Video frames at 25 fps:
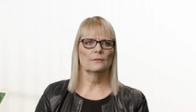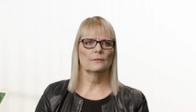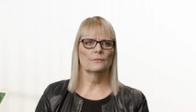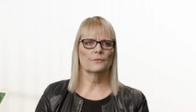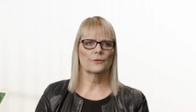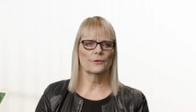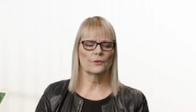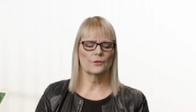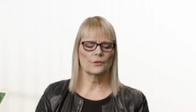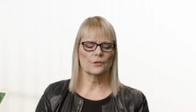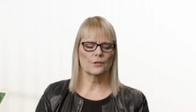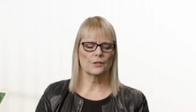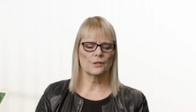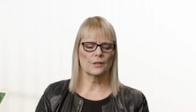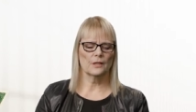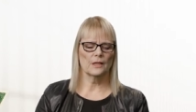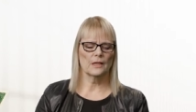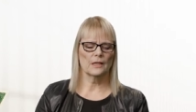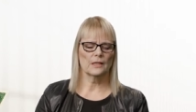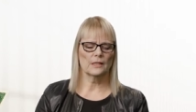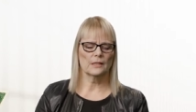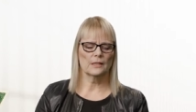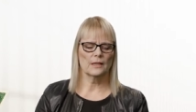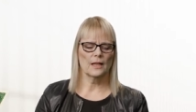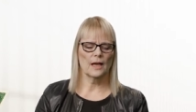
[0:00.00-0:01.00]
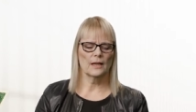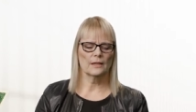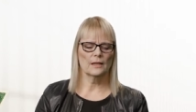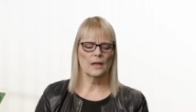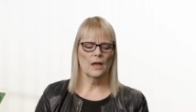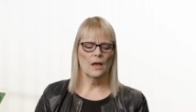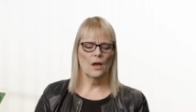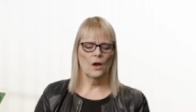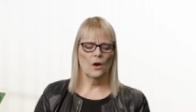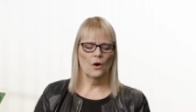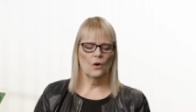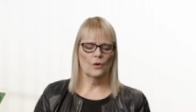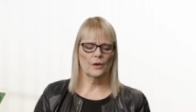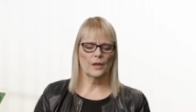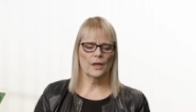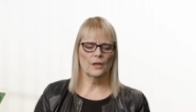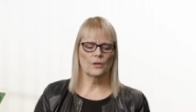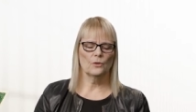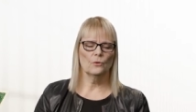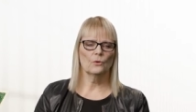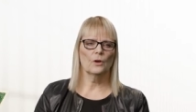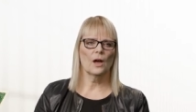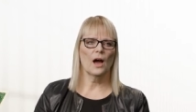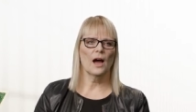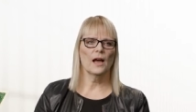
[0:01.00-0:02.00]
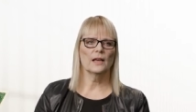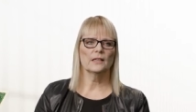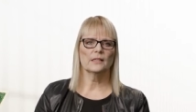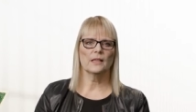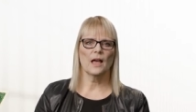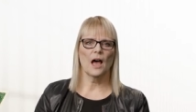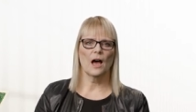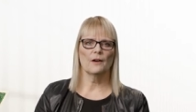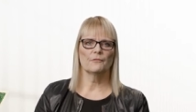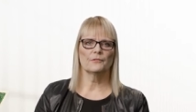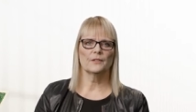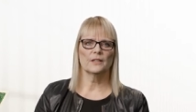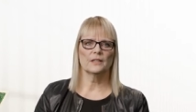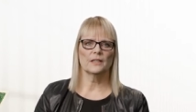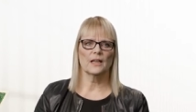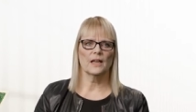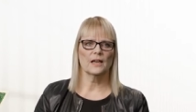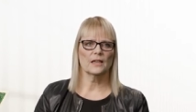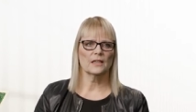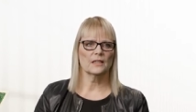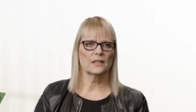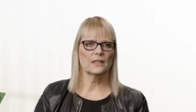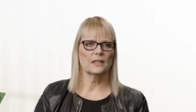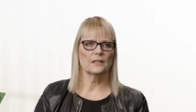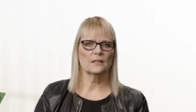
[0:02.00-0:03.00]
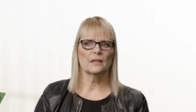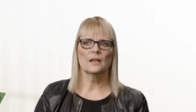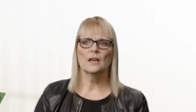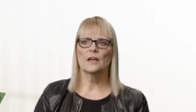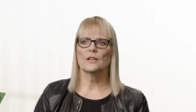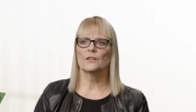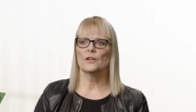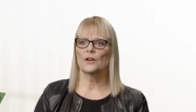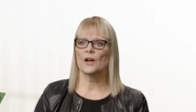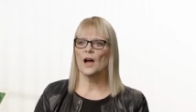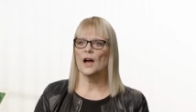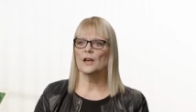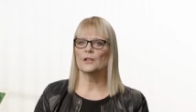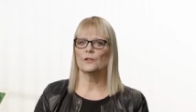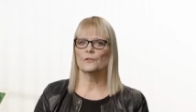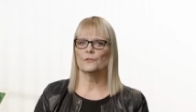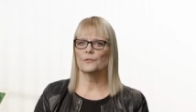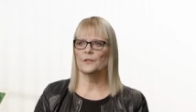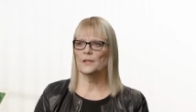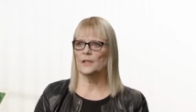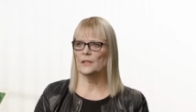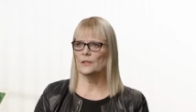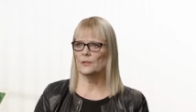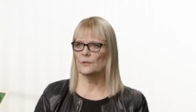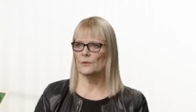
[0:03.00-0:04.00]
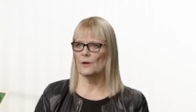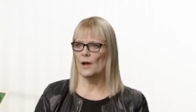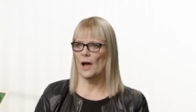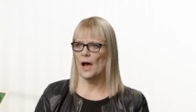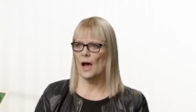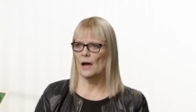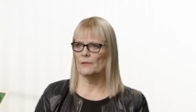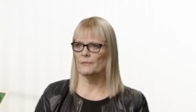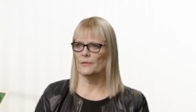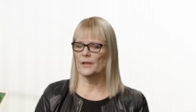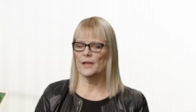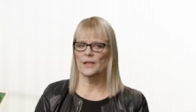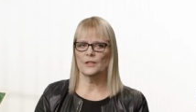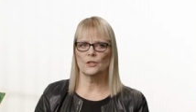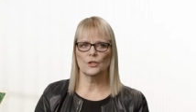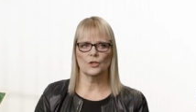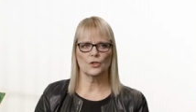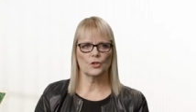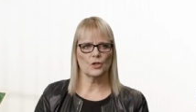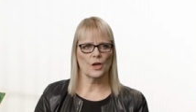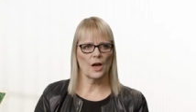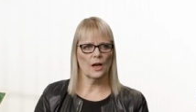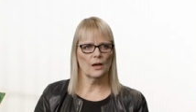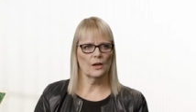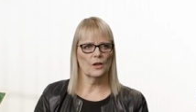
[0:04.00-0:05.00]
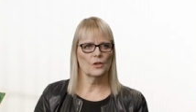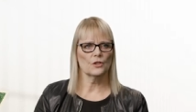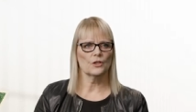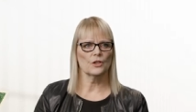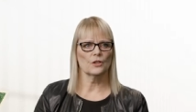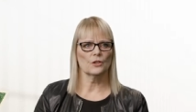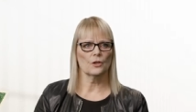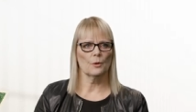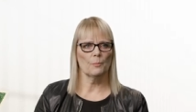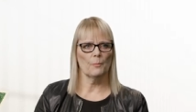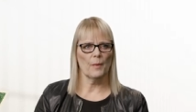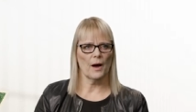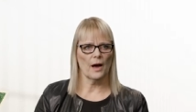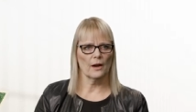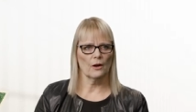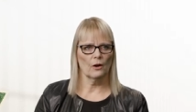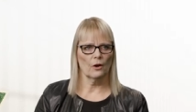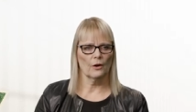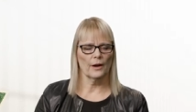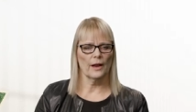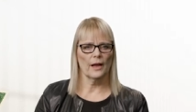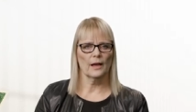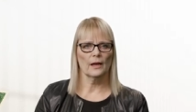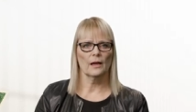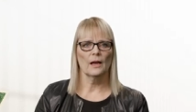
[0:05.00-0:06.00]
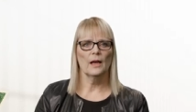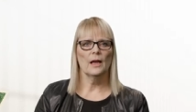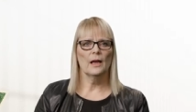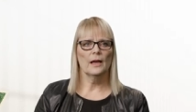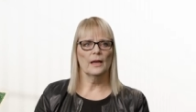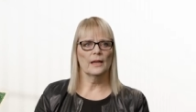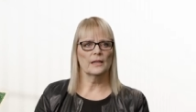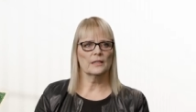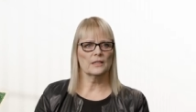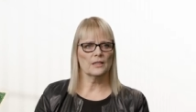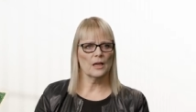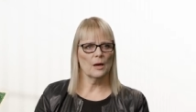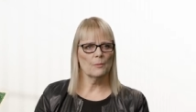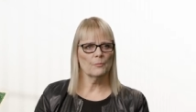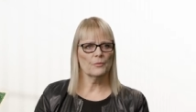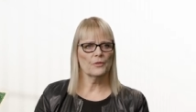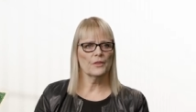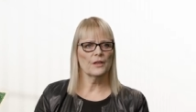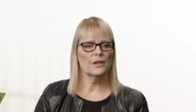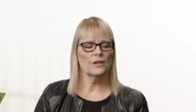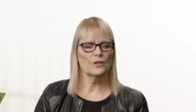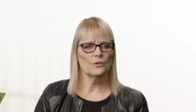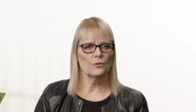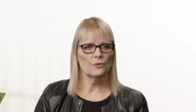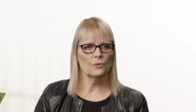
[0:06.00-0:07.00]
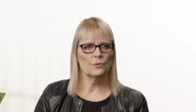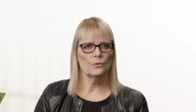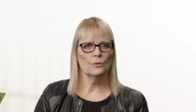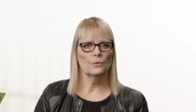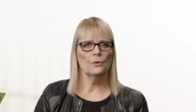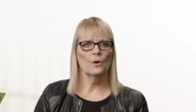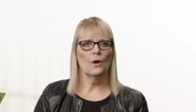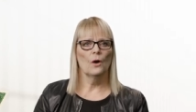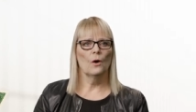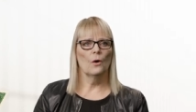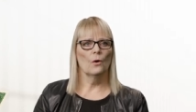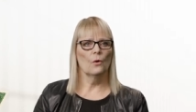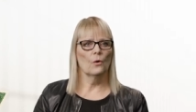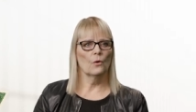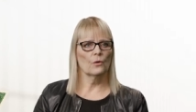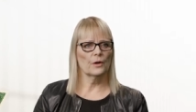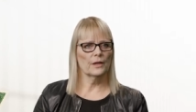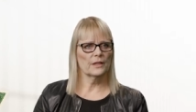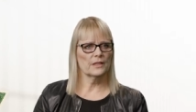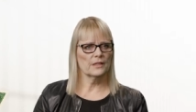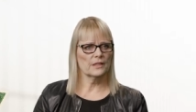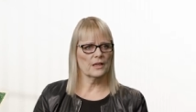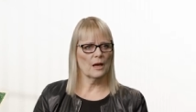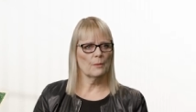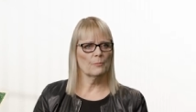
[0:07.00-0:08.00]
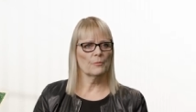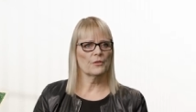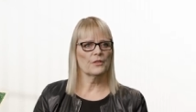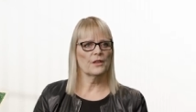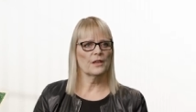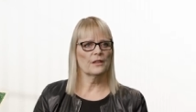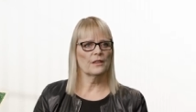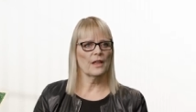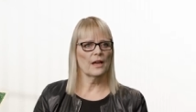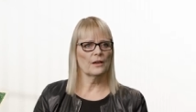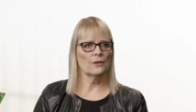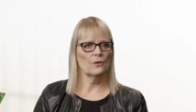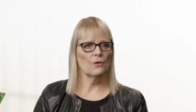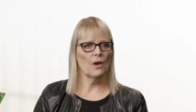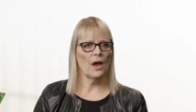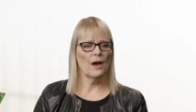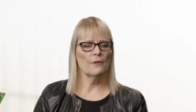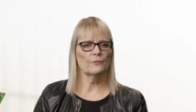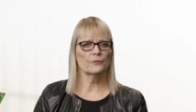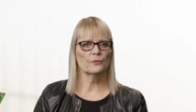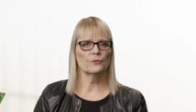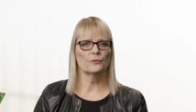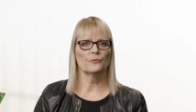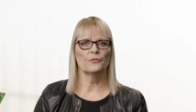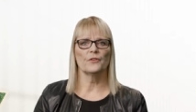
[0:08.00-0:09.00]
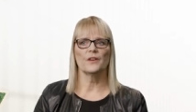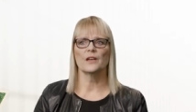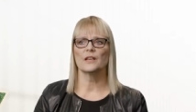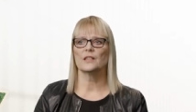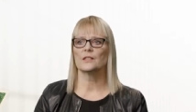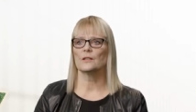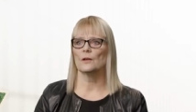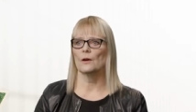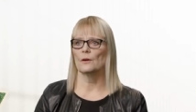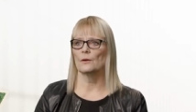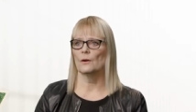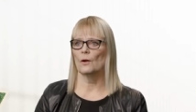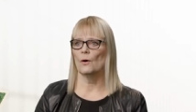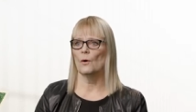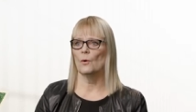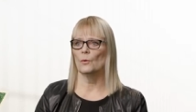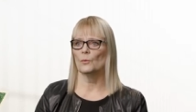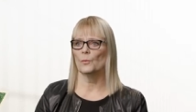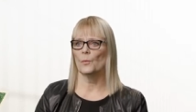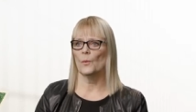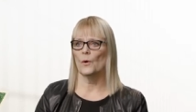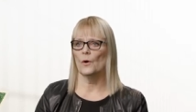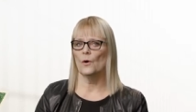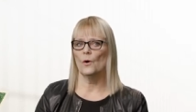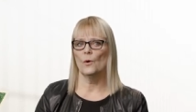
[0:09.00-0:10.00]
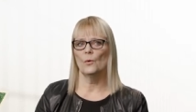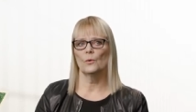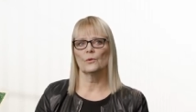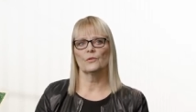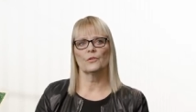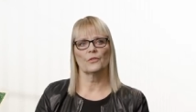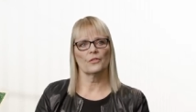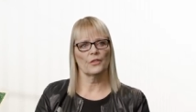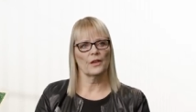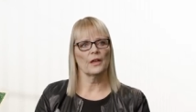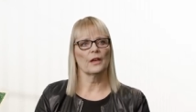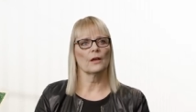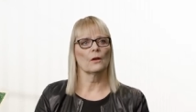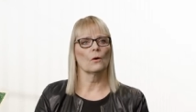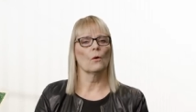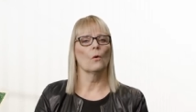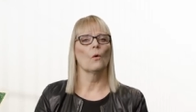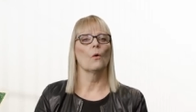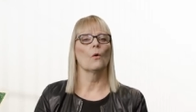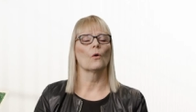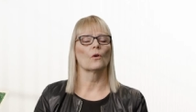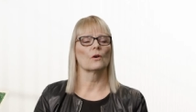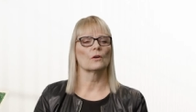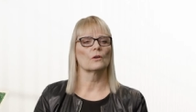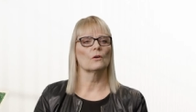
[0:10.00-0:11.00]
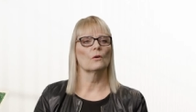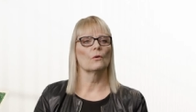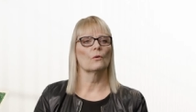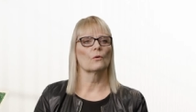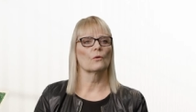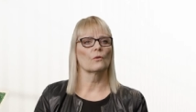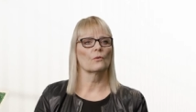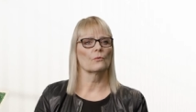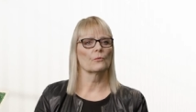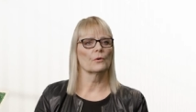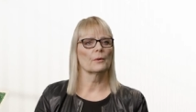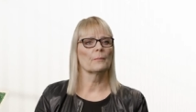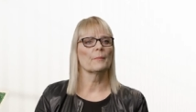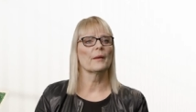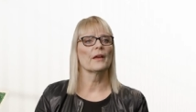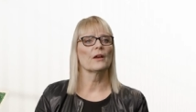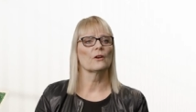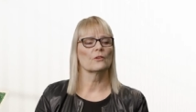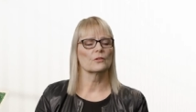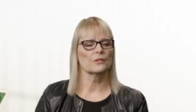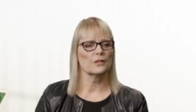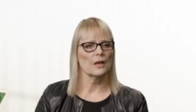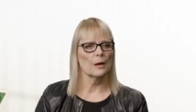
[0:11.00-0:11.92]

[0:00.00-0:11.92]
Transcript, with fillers: first is that okay you guys have detected the kind of need you have it's a challenge it's a bottleneck it's something new or it's something that you have to fix an old old thing or or repair